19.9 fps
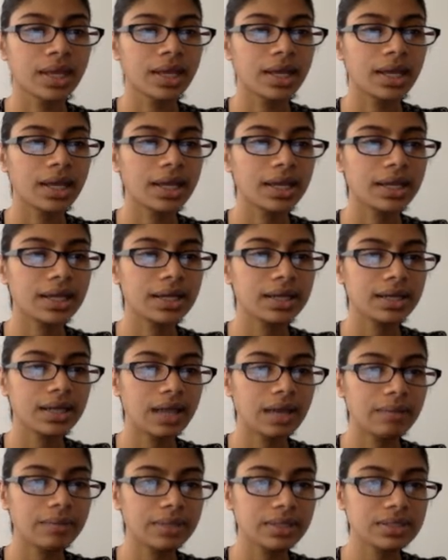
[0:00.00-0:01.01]
And I'm
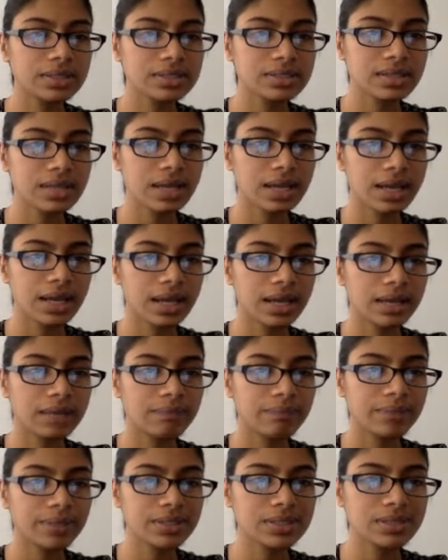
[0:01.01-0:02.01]
going to say,
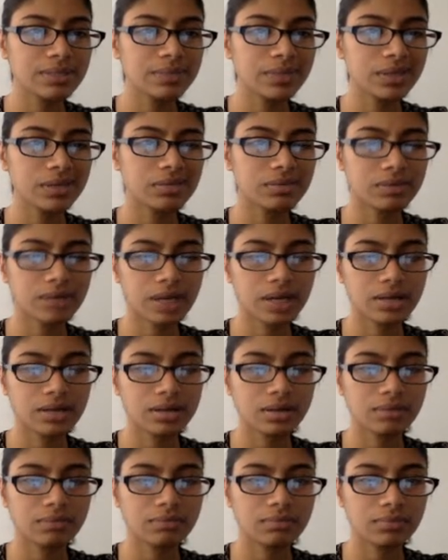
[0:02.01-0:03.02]
pick something
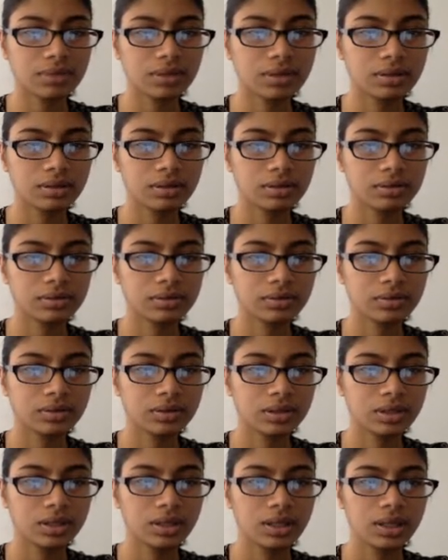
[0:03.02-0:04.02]
random.
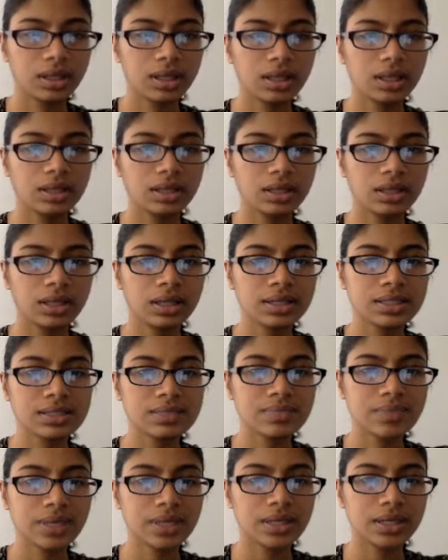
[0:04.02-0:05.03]
Let's
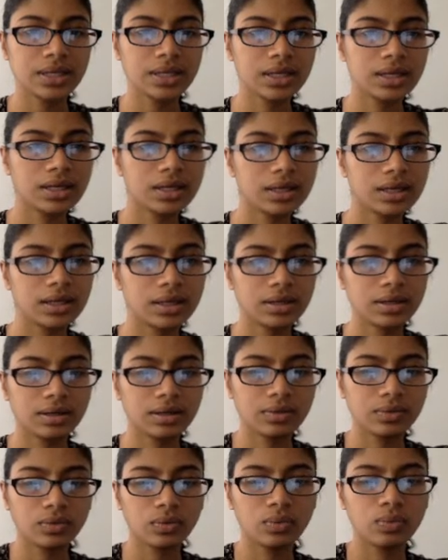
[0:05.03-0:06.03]
make it
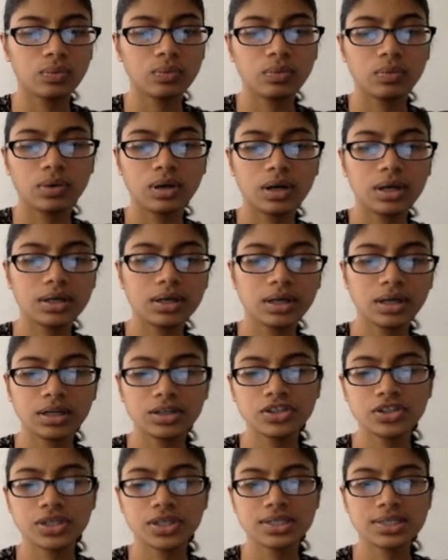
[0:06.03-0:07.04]

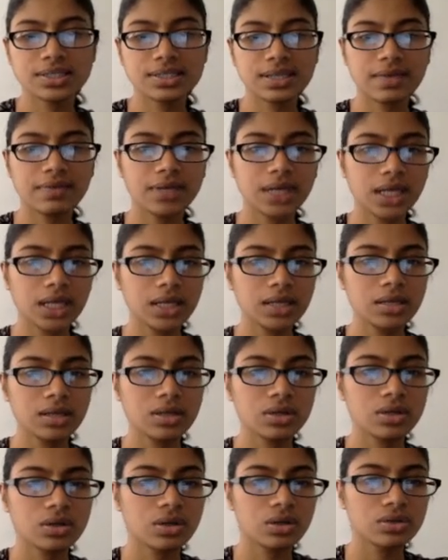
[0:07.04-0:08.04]
170
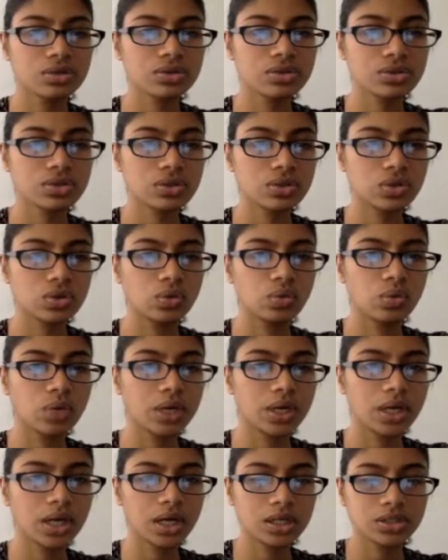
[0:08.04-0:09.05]
to
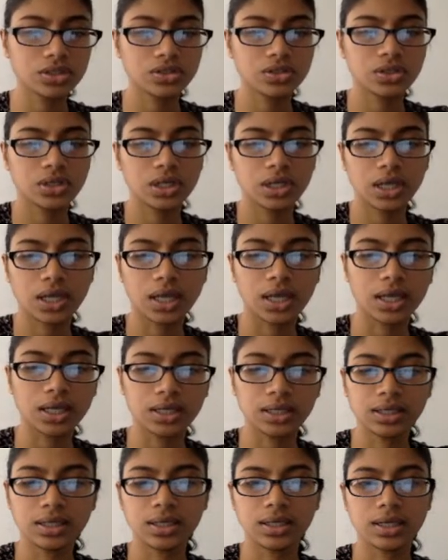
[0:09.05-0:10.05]

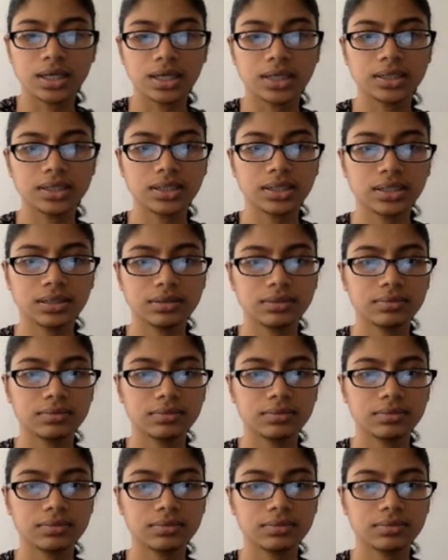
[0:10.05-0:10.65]
190.